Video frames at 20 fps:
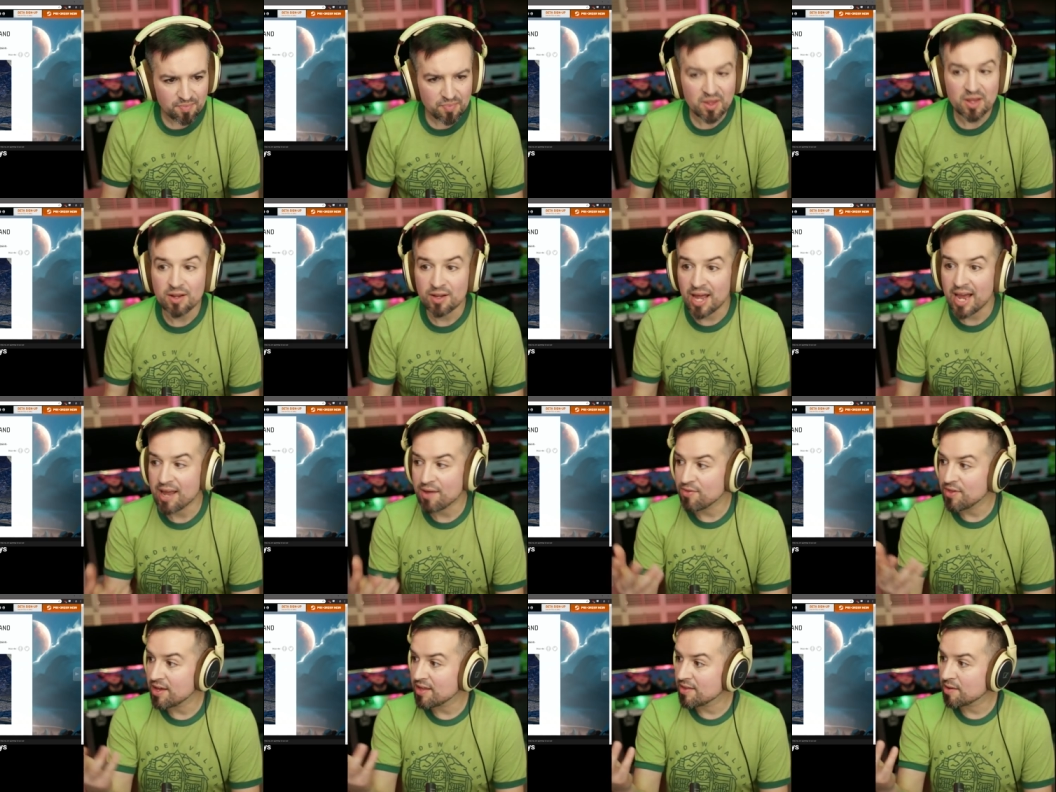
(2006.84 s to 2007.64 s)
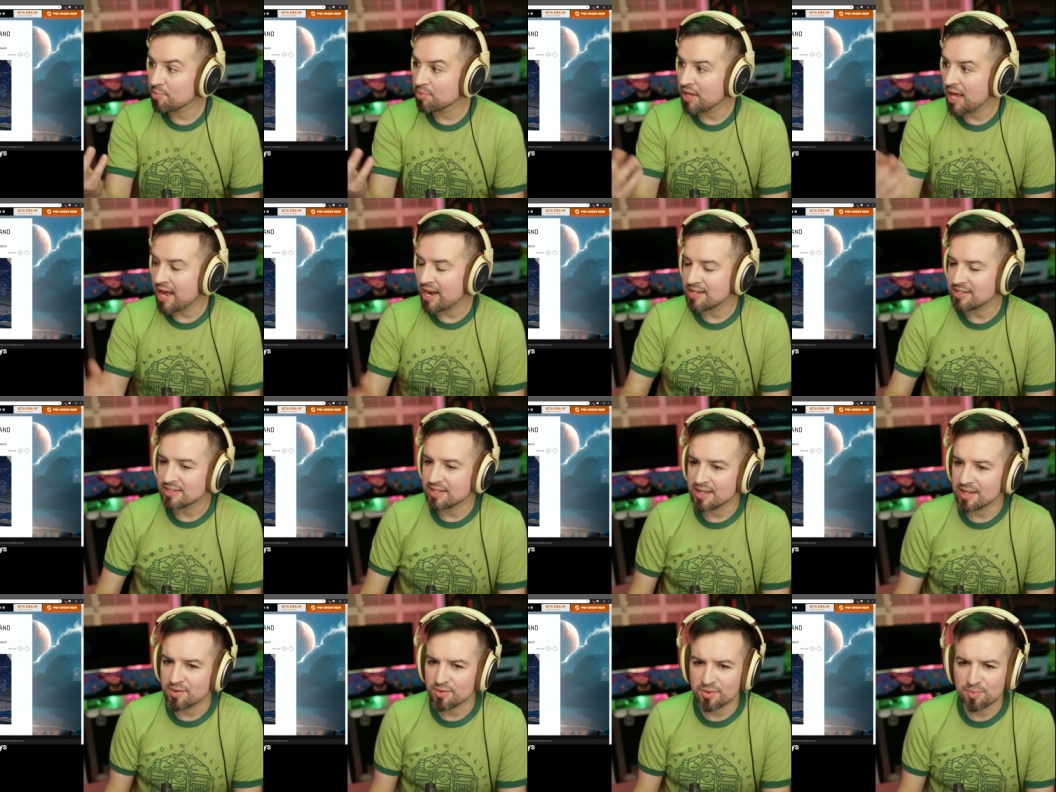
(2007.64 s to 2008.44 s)
the planets,
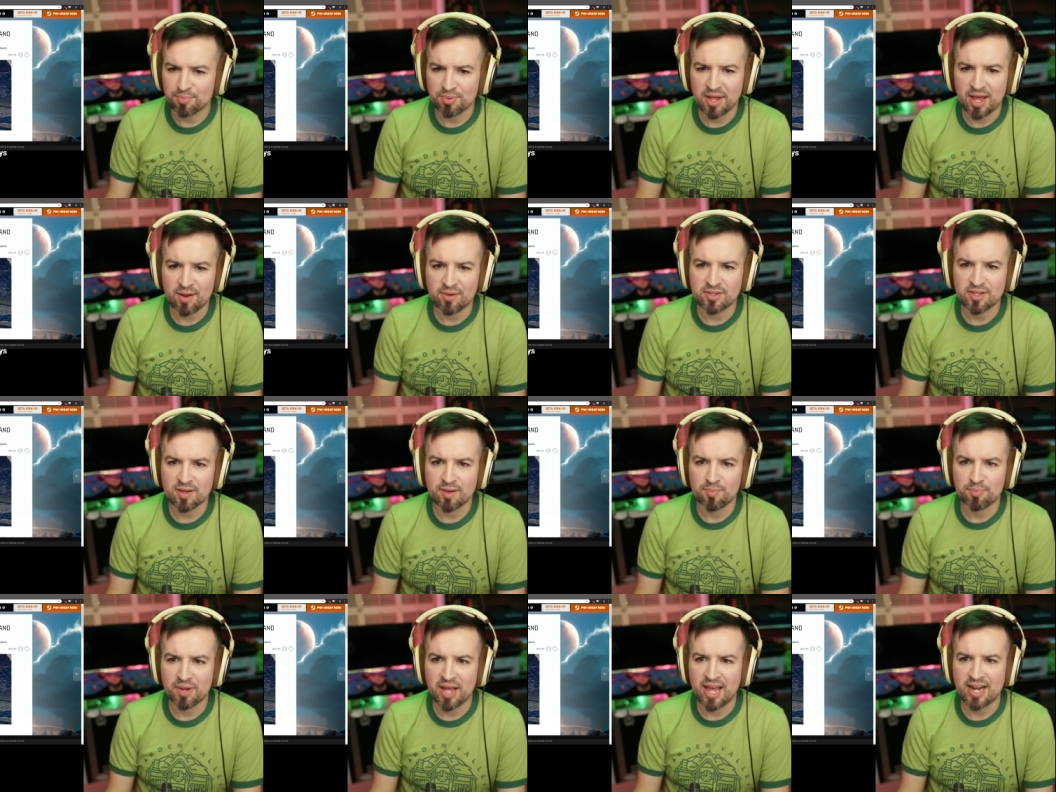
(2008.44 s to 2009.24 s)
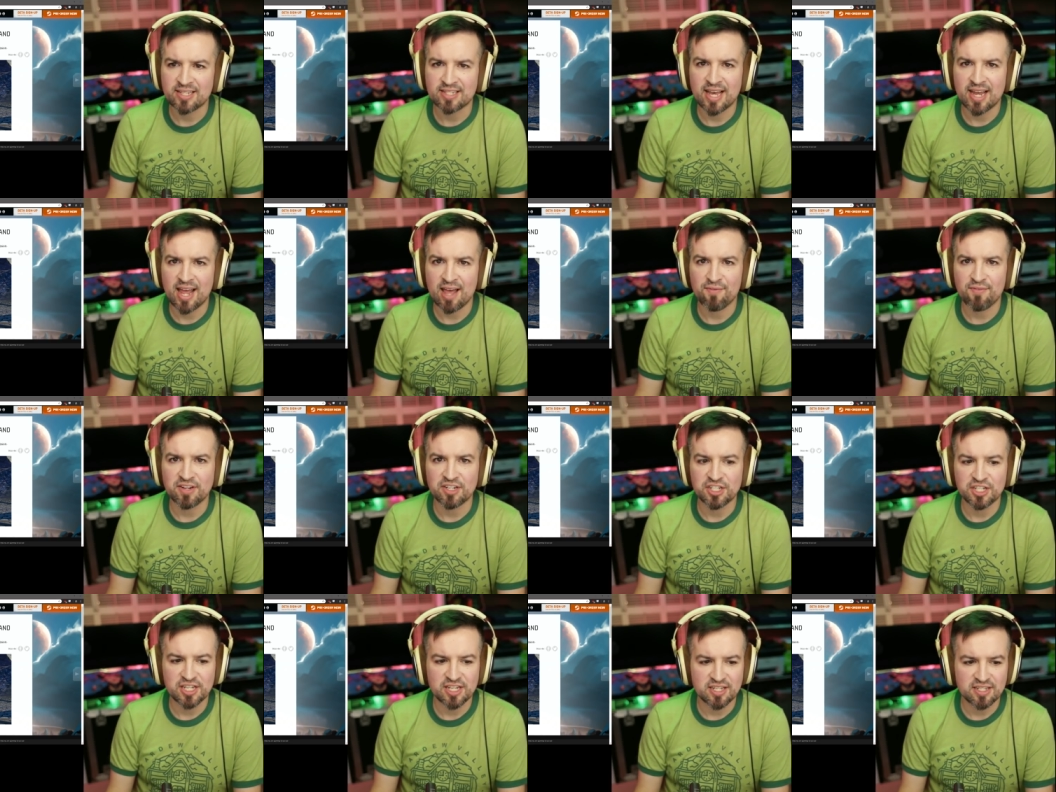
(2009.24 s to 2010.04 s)
the PlanetSide
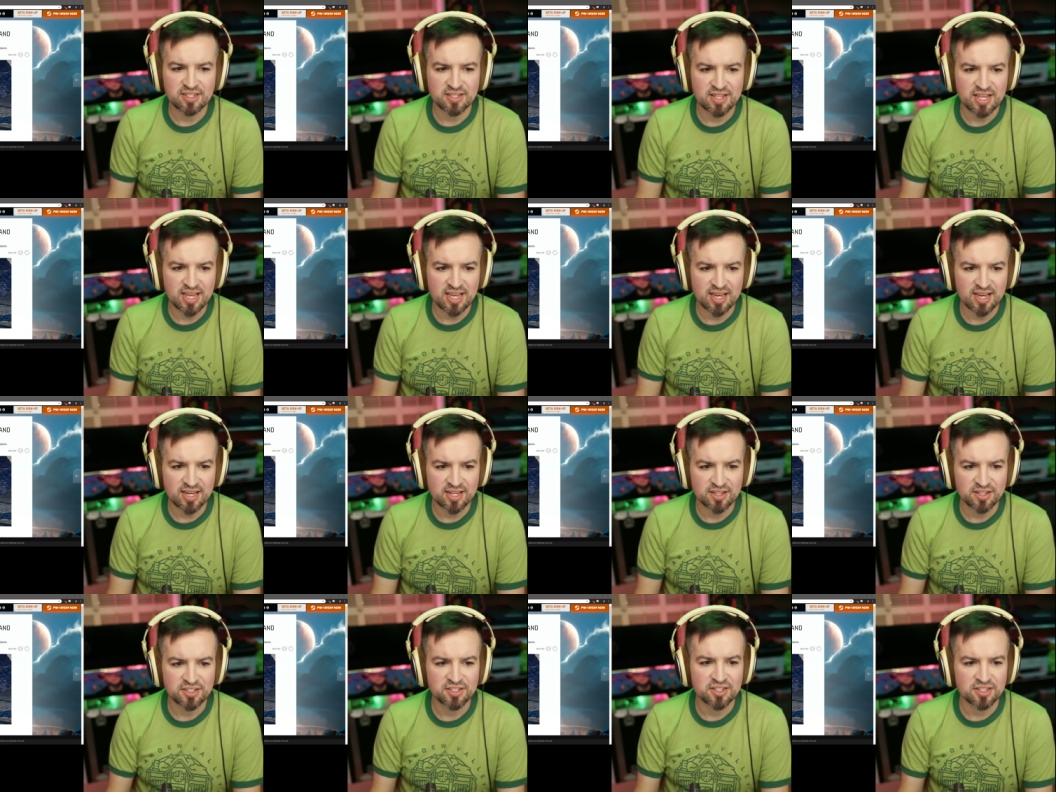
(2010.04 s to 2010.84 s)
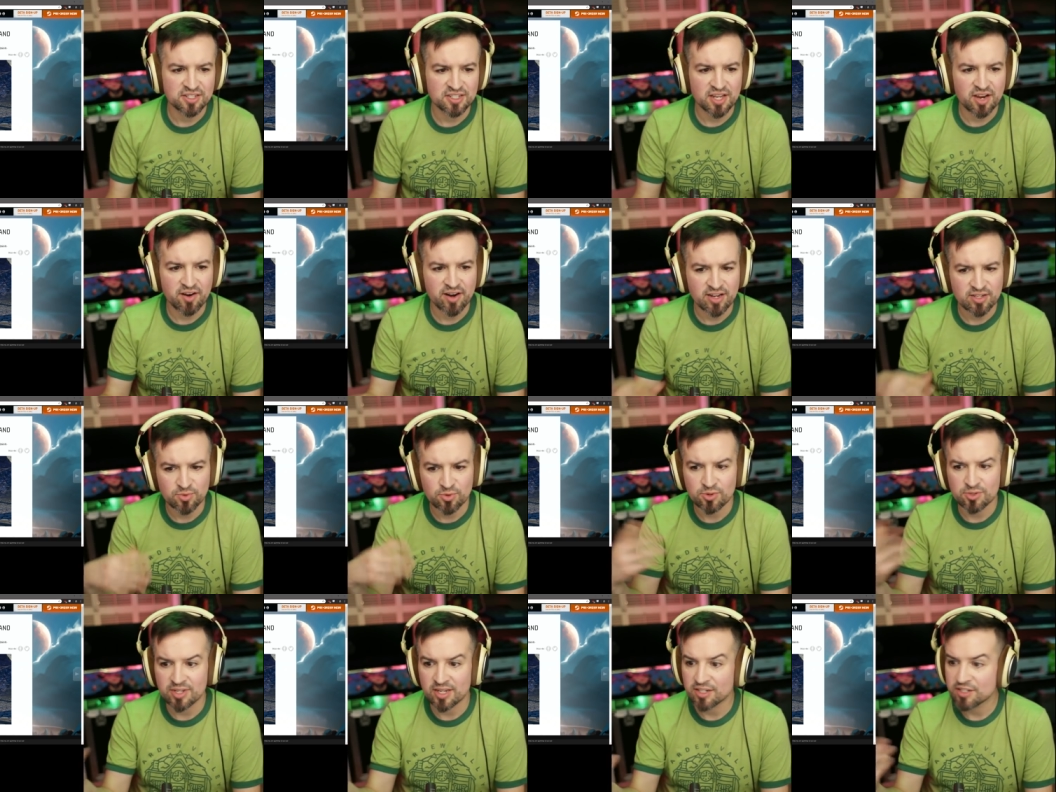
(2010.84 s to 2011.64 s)
FNGs, the series where
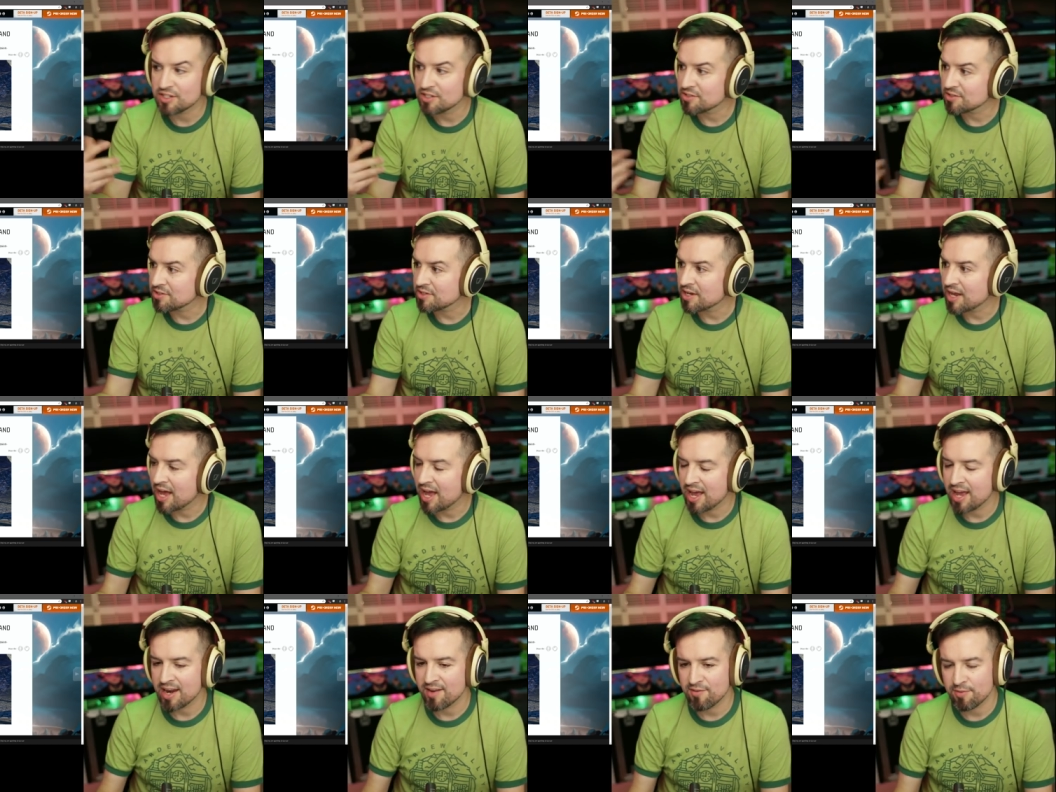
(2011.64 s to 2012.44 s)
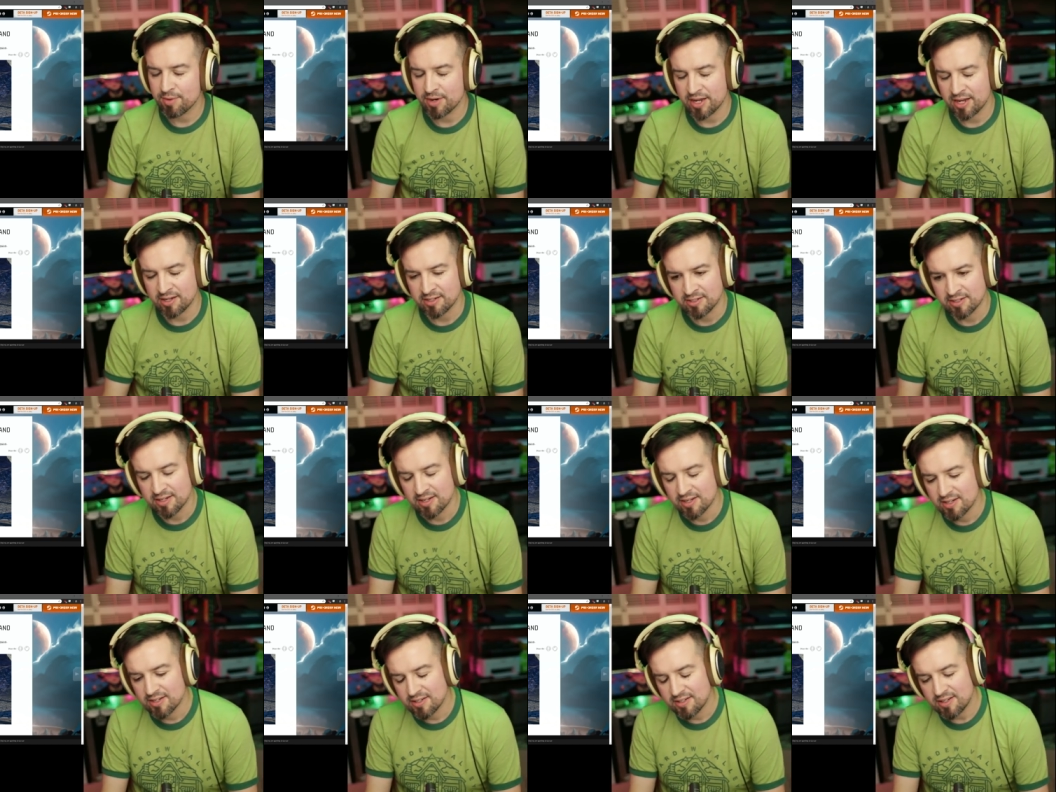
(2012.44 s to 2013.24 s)
it was like Shizzle and I and everybody else
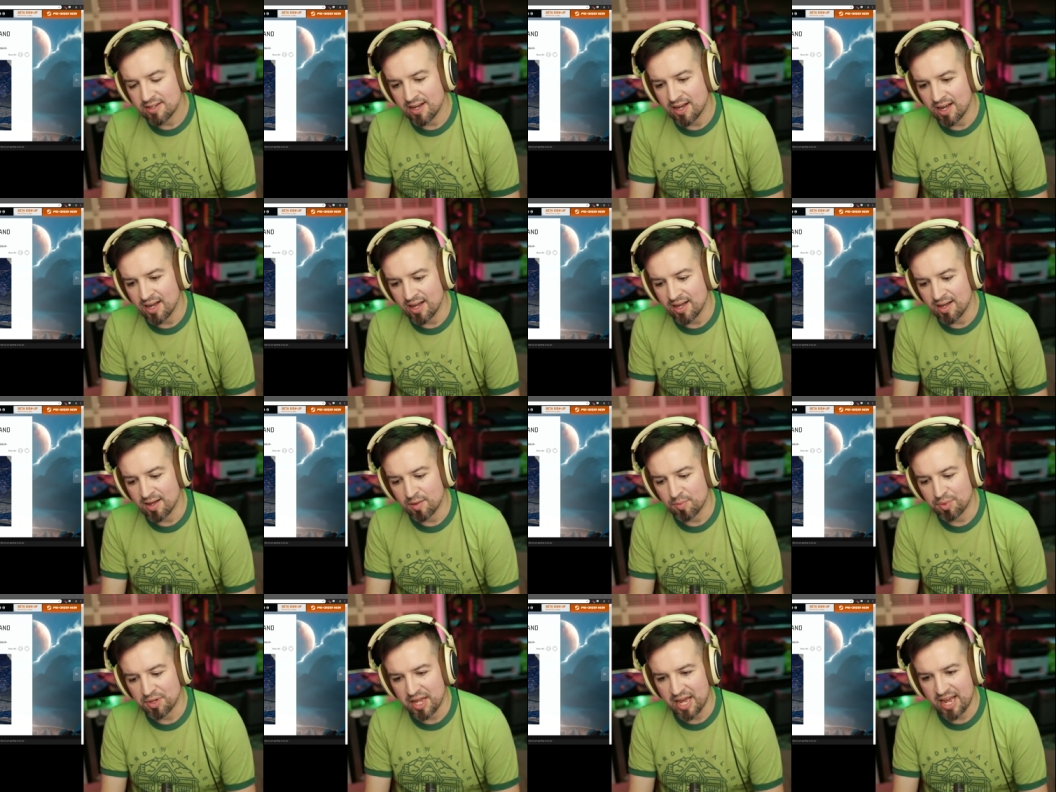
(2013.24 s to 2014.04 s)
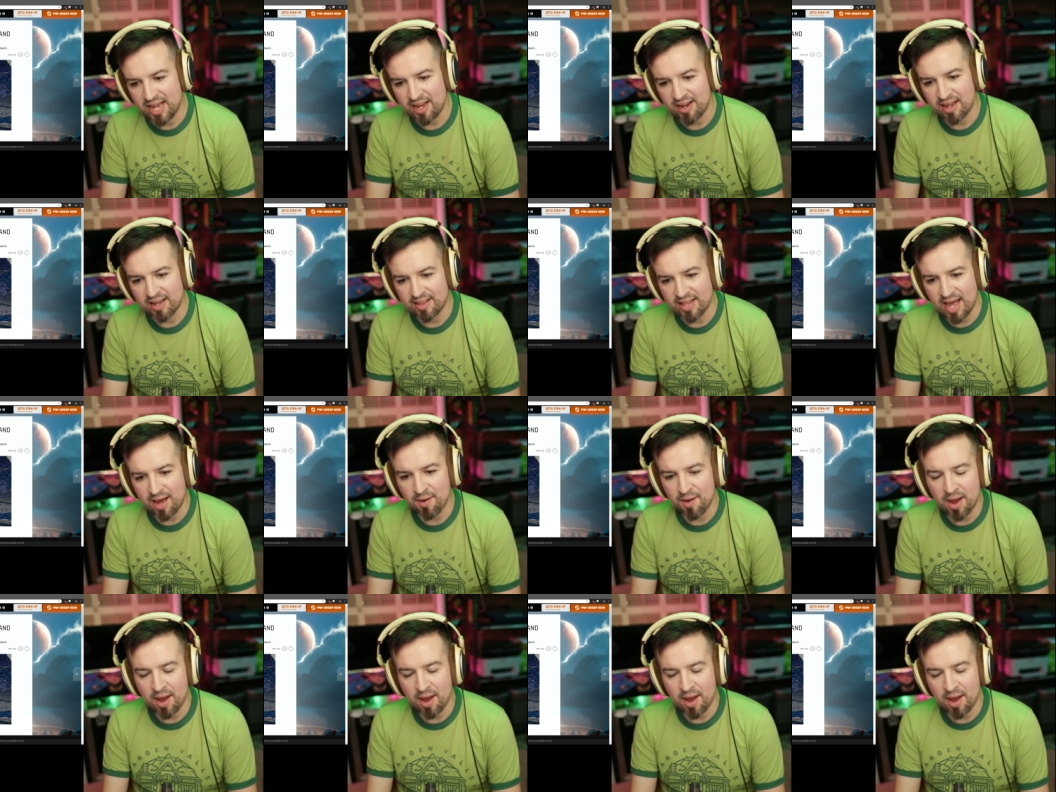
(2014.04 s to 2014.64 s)
playing like that.